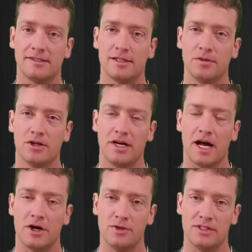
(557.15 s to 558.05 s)
similar to
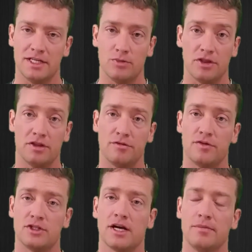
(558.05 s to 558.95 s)
how you did within the
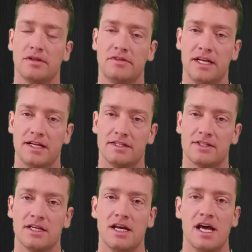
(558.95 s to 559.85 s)
first couple of
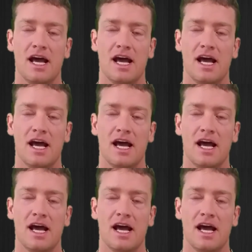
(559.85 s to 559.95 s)
days.